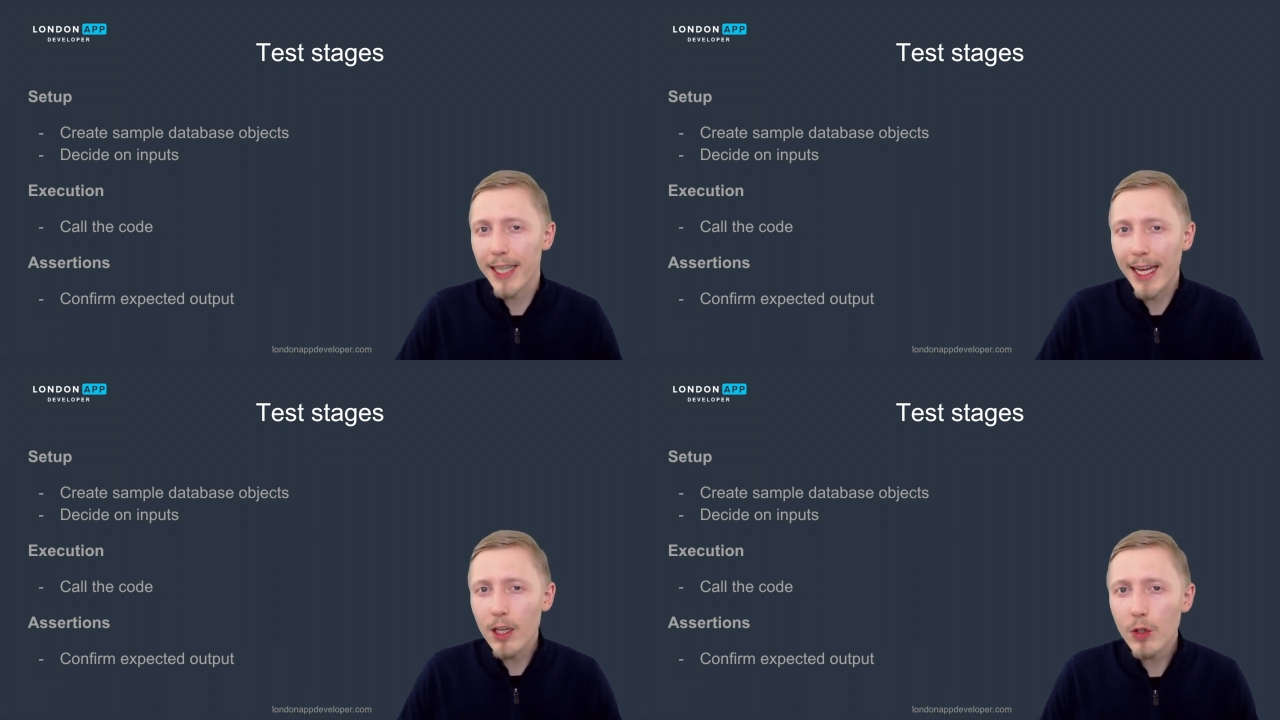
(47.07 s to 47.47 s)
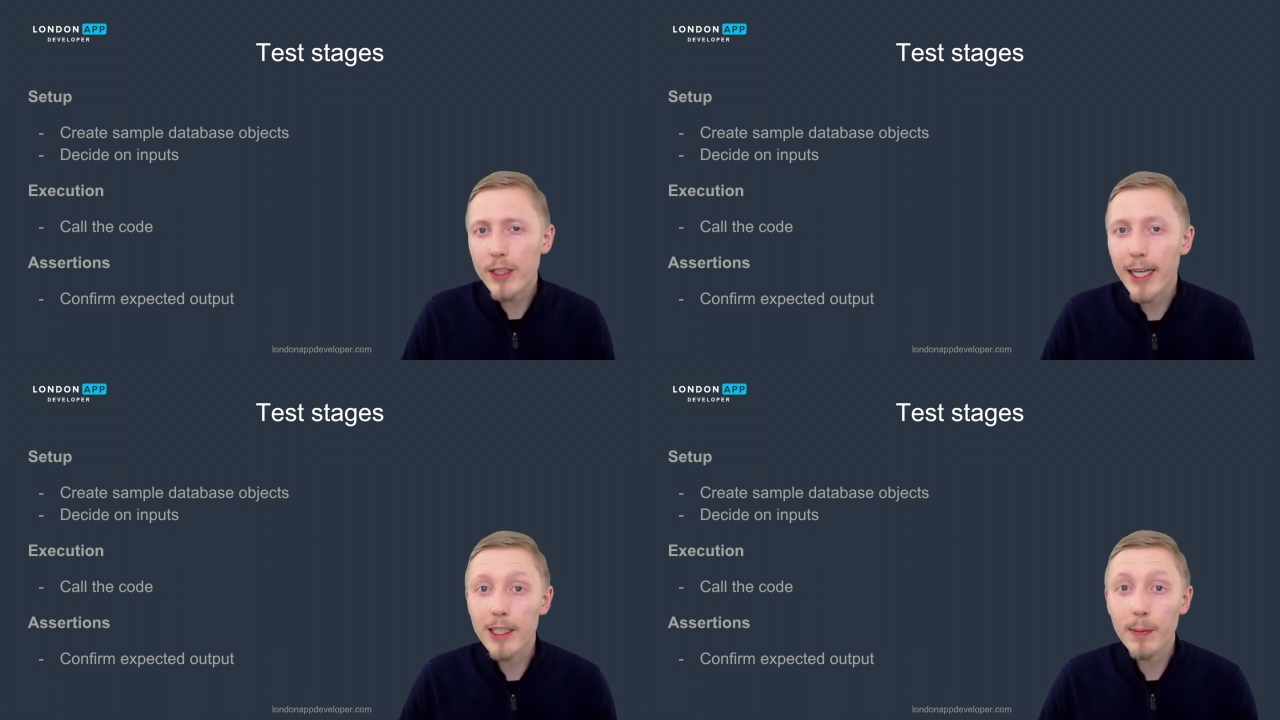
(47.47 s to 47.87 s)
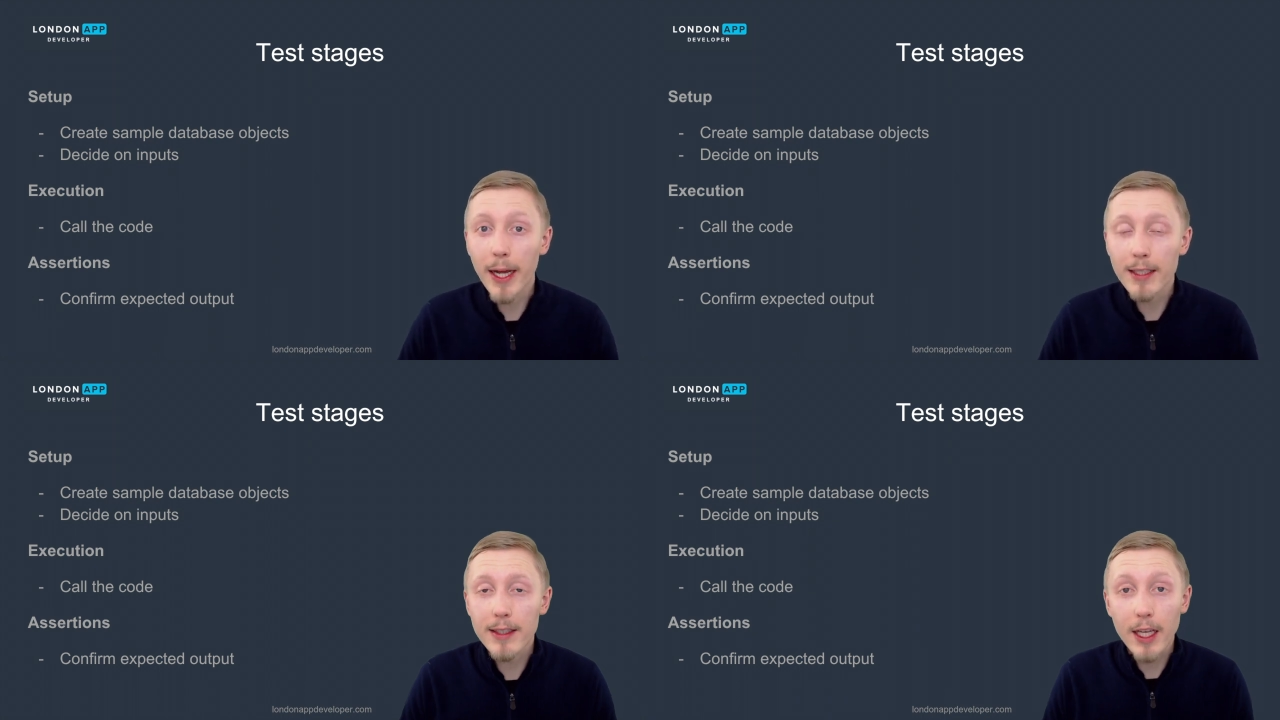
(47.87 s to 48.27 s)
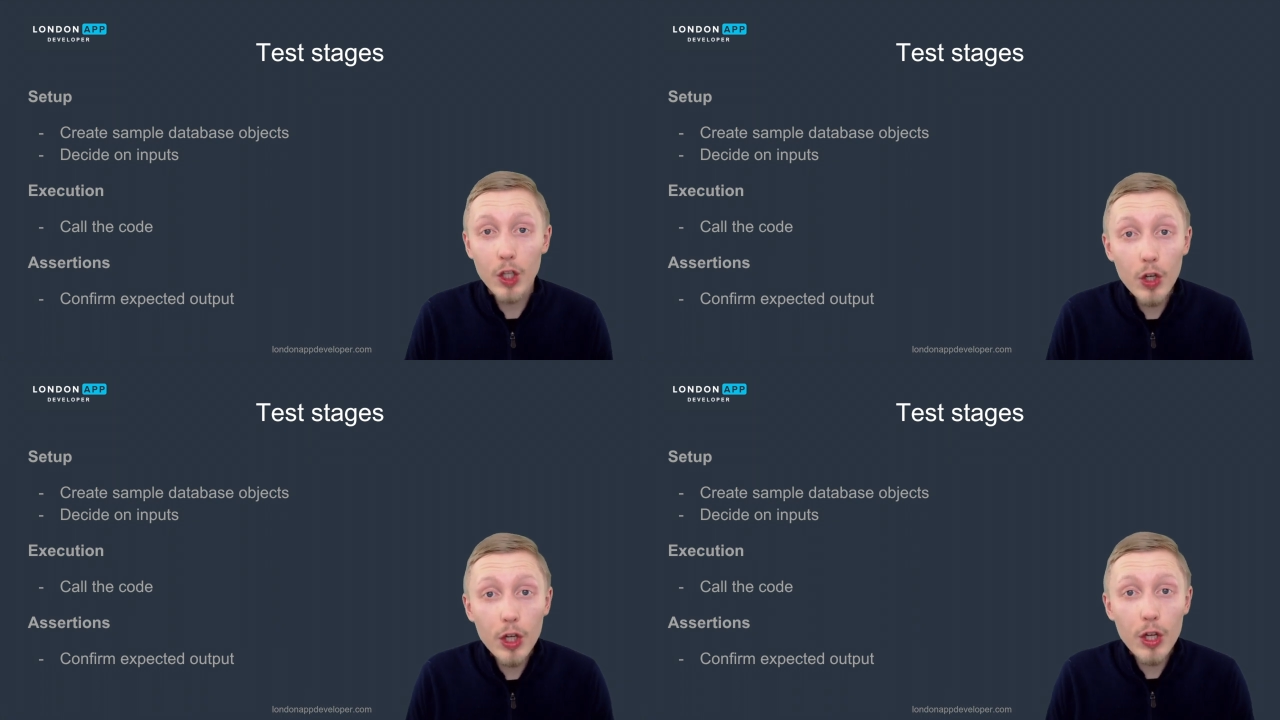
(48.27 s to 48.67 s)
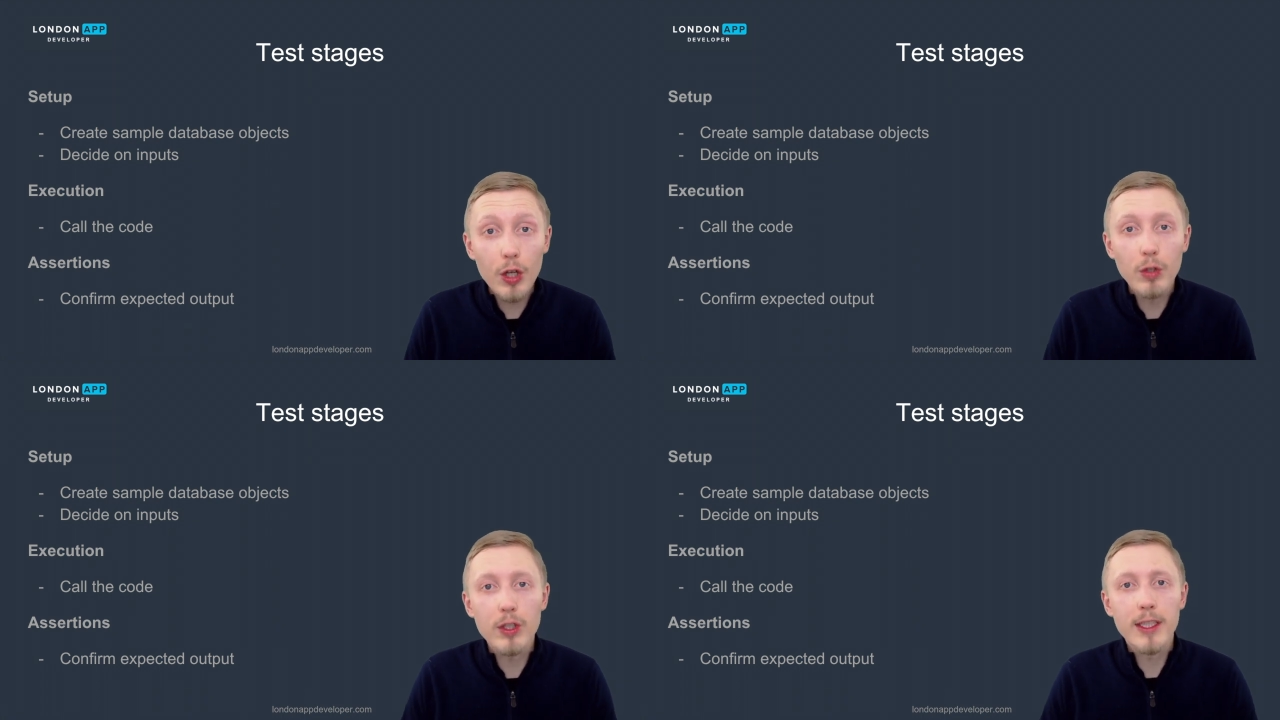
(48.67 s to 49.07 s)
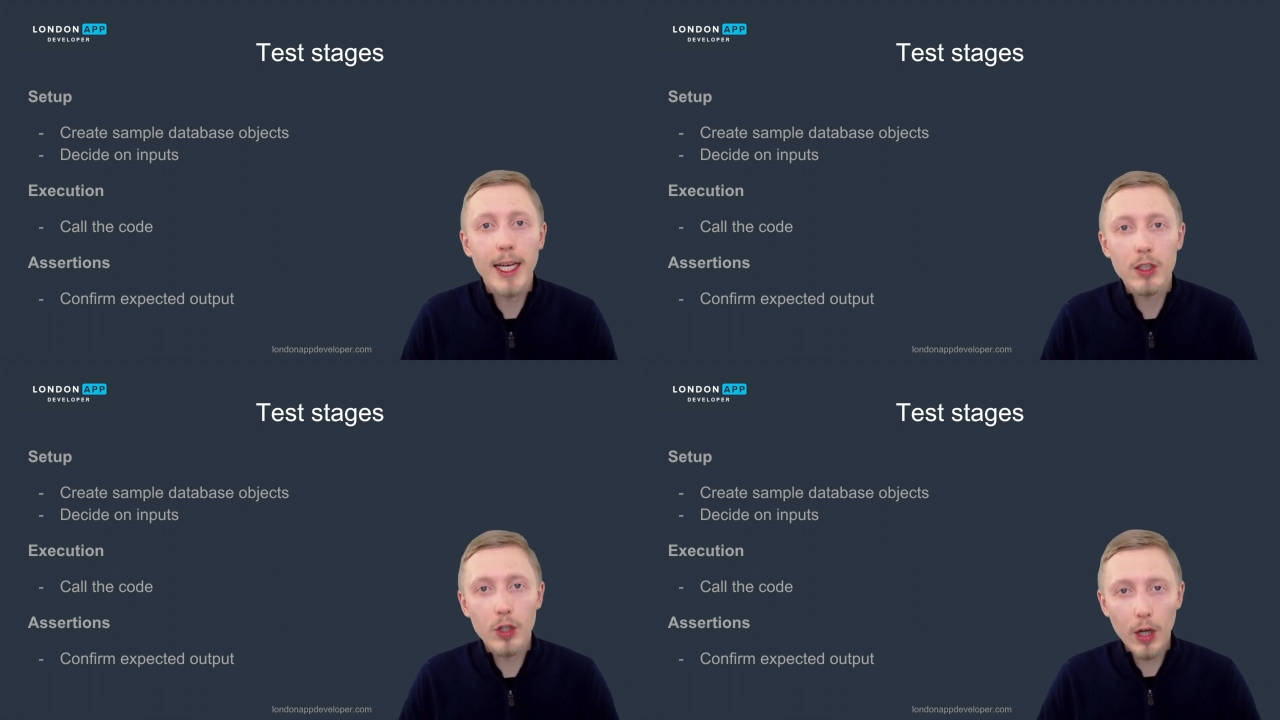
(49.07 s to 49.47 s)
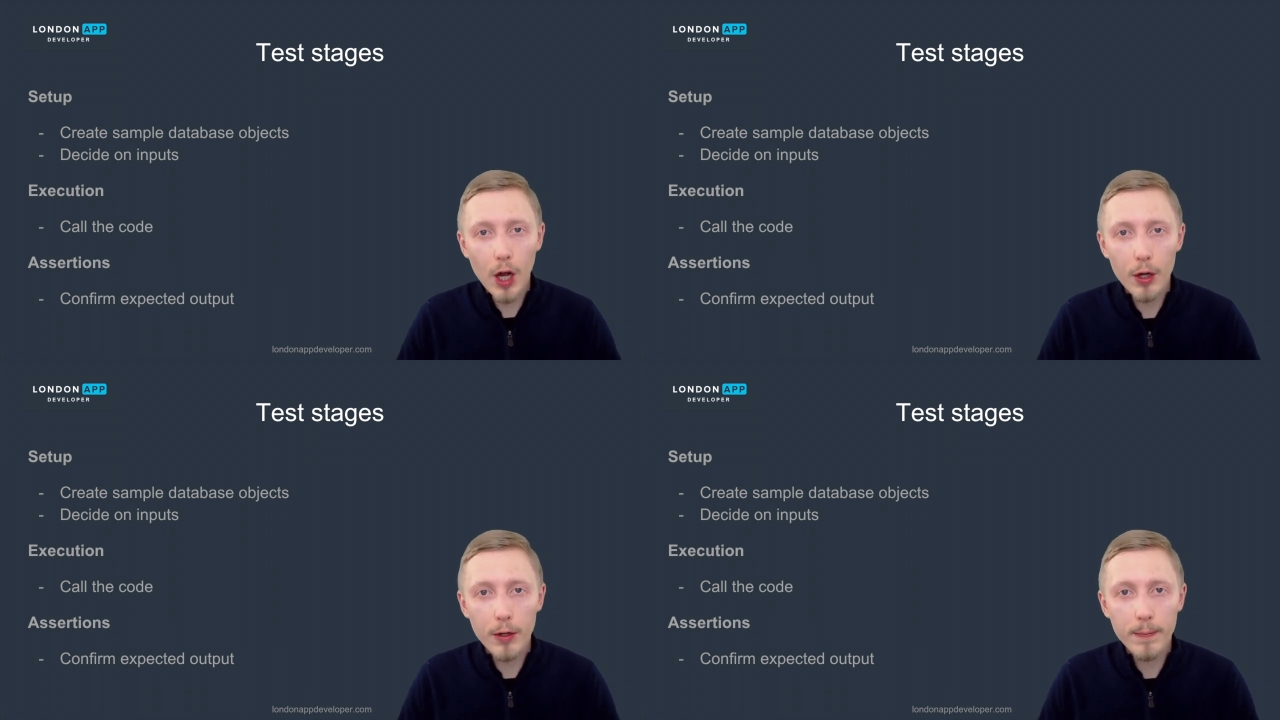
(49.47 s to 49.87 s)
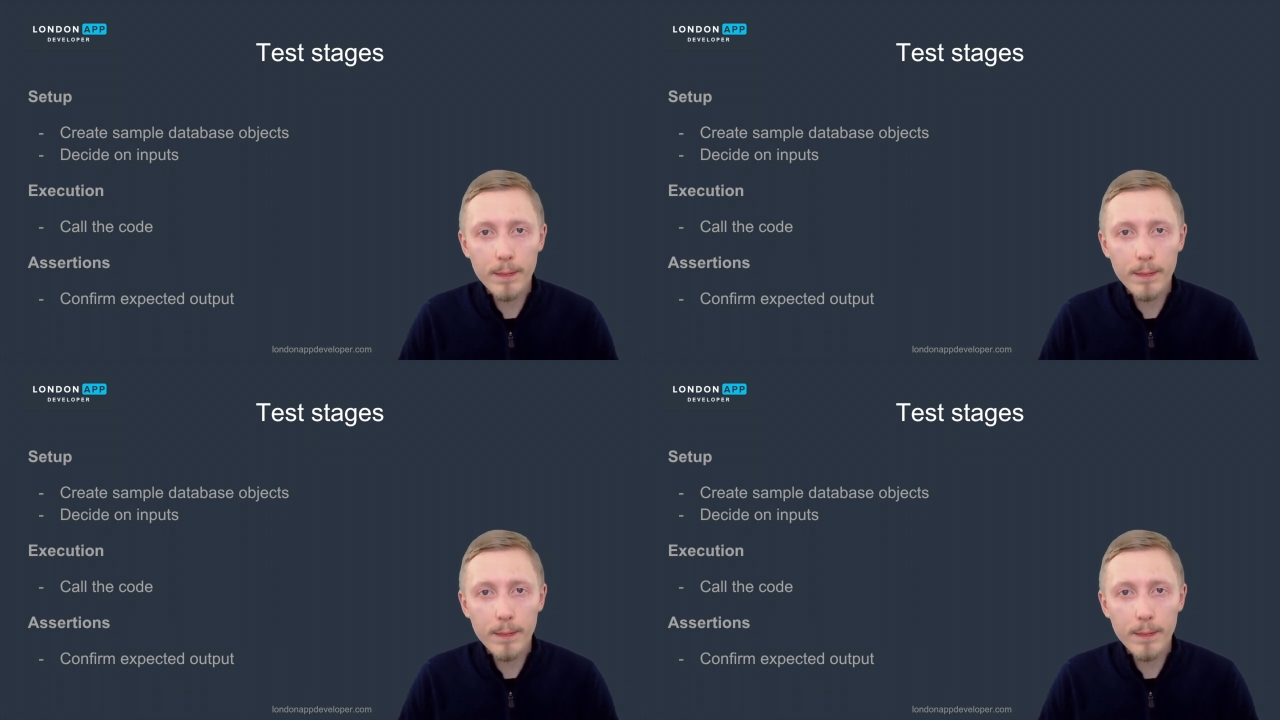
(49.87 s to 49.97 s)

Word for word: in your database that you can use to test your code.